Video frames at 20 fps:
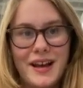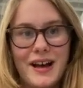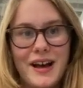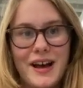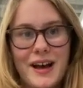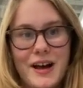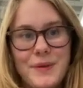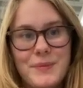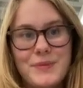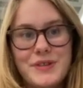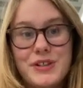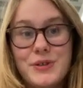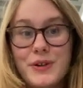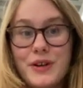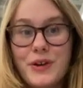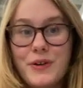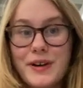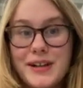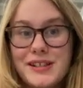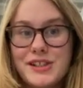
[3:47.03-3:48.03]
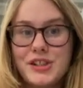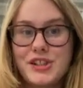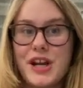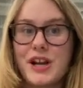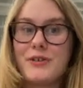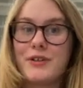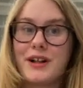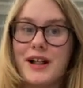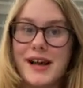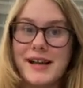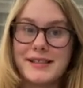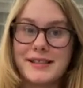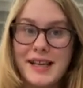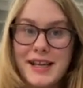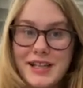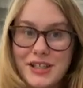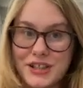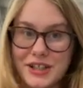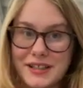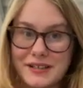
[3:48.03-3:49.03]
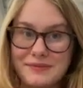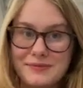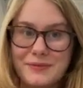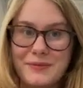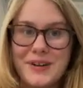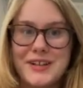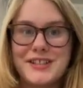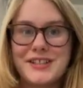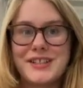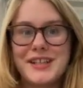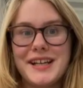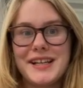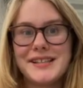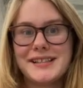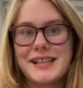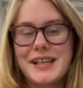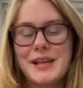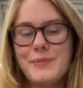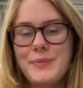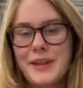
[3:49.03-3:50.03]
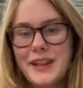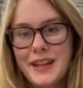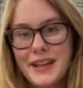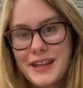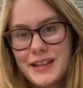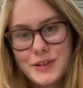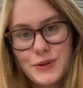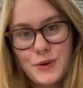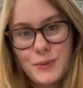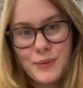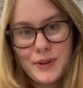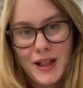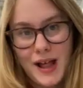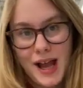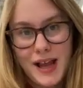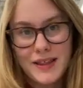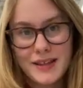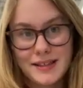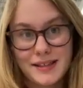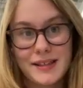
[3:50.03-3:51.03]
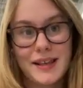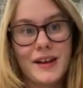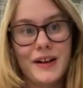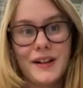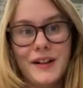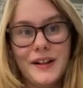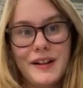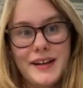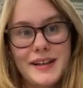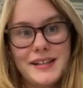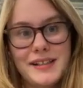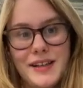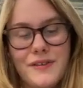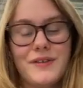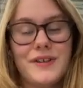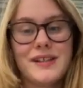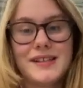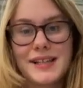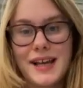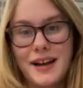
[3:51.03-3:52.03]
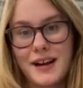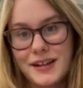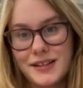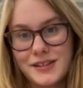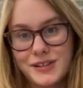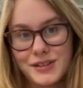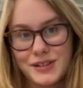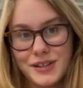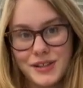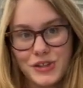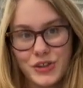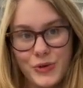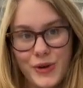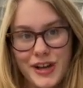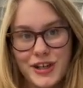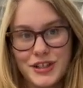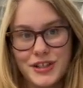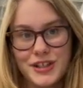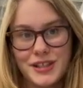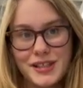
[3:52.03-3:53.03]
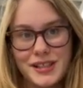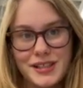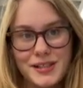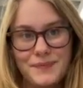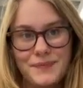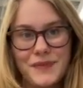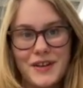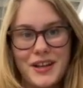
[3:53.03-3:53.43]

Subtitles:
To increase generalization, which is the ability to apply the skill in different settings or situations,